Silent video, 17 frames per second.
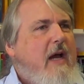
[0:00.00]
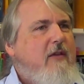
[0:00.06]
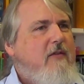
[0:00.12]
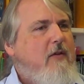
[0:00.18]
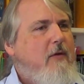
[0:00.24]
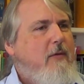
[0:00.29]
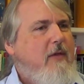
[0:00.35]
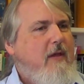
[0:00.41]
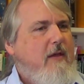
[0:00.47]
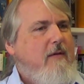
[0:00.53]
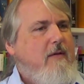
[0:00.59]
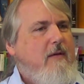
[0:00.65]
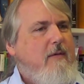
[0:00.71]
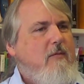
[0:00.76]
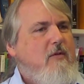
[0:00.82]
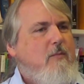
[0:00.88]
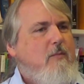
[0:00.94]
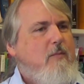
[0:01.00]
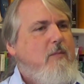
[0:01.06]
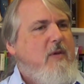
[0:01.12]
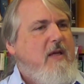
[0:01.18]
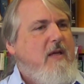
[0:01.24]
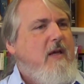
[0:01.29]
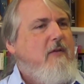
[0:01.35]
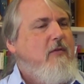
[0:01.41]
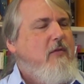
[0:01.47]
I still think
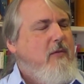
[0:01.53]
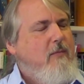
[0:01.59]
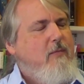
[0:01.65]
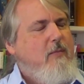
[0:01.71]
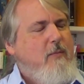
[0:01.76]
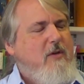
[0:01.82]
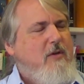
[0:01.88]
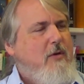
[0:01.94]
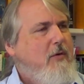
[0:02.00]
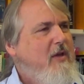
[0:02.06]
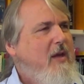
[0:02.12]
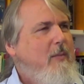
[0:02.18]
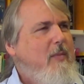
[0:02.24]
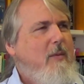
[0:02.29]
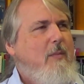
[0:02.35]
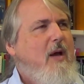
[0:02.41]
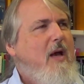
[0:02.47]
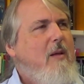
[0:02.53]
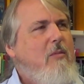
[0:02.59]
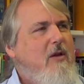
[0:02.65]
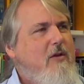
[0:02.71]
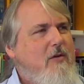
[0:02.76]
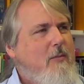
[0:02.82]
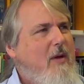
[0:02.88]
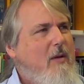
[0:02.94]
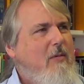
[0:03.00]
because the material can't be
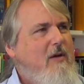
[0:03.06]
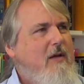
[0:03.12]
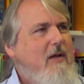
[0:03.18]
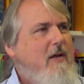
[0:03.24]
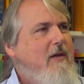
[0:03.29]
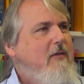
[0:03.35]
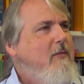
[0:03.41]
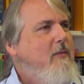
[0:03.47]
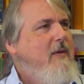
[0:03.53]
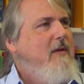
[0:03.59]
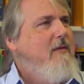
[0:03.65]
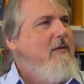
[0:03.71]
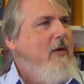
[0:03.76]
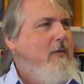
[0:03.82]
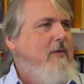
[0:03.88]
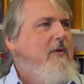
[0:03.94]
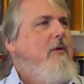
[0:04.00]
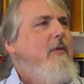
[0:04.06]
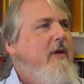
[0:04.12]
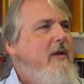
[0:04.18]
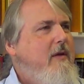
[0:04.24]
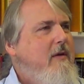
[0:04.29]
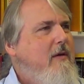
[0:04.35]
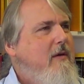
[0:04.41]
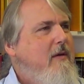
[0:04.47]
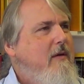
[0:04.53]
published publicly doesn't mean don't do
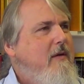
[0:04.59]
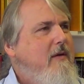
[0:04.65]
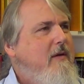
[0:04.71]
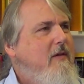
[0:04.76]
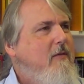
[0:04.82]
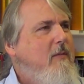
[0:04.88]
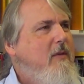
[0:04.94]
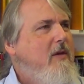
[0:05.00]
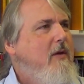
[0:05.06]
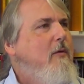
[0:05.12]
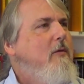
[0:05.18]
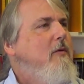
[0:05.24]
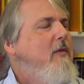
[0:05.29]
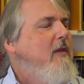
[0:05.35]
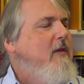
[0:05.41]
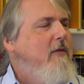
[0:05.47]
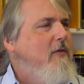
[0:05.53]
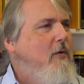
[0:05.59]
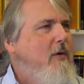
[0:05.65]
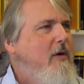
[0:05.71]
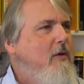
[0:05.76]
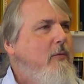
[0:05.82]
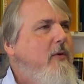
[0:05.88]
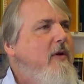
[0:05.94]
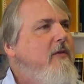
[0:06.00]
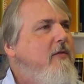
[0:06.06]
it. It doesn't mean don't do the
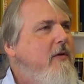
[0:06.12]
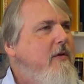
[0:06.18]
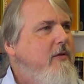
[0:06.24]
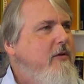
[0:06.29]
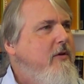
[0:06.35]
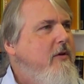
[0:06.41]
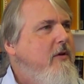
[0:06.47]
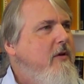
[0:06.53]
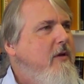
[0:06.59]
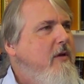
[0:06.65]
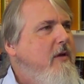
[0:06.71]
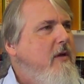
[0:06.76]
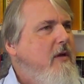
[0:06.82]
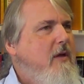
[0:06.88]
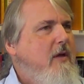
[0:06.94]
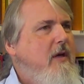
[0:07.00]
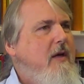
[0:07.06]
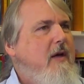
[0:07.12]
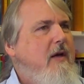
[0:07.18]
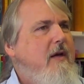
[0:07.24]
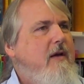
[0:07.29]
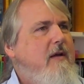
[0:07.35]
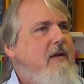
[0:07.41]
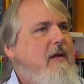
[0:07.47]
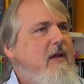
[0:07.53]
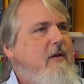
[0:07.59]
historical research.
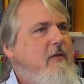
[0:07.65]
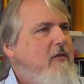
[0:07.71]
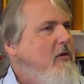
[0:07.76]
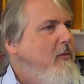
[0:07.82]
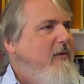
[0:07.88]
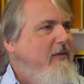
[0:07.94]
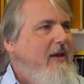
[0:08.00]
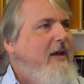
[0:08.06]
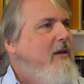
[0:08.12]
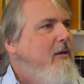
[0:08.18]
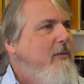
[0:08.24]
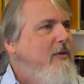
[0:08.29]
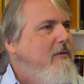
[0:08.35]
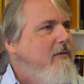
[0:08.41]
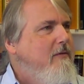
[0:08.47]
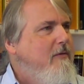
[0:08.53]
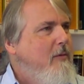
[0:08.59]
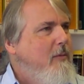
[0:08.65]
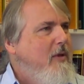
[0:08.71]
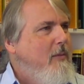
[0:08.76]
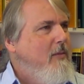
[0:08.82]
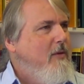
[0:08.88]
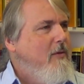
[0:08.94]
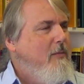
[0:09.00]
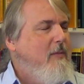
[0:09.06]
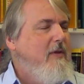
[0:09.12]
It'll still be valuable for
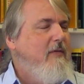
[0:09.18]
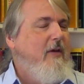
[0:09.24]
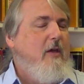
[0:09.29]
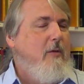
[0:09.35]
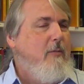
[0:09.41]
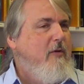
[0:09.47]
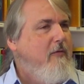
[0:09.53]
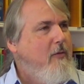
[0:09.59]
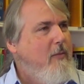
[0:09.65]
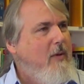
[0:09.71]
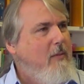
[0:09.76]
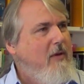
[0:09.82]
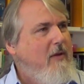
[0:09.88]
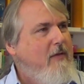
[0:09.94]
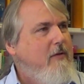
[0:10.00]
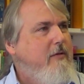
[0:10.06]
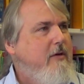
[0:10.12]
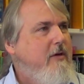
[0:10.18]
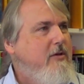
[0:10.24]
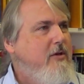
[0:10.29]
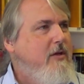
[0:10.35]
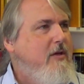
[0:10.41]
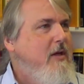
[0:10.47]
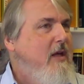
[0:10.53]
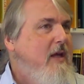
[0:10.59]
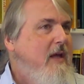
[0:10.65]
people, in the
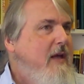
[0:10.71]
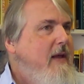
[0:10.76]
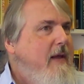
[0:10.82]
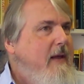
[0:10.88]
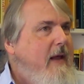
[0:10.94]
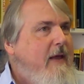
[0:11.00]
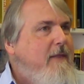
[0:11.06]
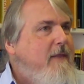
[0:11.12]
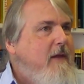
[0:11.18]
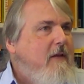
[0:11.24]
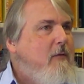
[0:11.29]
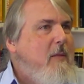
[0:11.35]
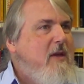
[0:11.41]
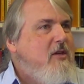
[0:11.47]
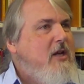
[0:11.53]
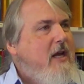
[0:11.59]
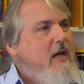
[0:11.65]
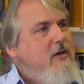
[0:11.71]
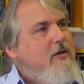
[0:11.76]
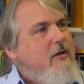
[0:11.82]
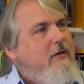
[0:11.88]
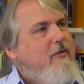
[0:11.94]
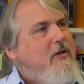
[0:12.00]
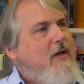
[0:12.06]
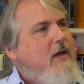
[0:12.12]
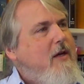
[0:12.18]
tradition. And things may
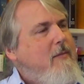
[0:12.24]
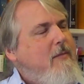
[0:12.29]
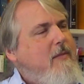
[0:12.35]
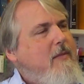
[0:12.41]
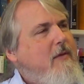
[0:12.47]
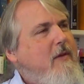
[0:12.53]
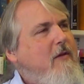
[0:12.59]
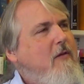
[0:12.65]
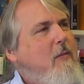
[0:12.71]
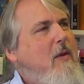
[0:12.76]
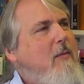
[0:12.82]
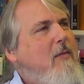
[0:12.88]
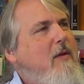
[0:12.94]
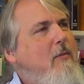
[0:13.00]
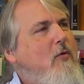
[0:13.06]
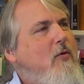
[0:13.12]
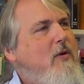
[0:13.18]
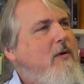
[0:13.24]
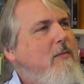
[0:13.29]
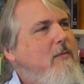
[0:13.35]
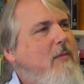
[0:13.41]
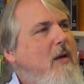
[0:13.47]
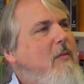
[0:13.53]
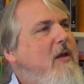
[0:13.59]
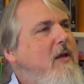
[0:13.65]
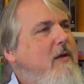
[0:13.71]
change over time. Things may be more
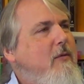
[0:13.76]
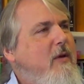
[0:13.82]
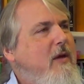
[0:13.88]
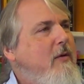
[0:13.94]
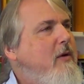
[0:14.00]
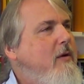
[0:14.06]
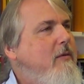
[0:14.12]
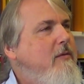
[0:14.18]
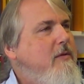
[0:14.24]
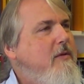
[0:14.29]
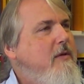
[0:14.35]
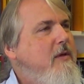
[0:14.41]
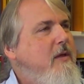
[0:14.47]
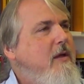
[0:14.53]
public. We don't know.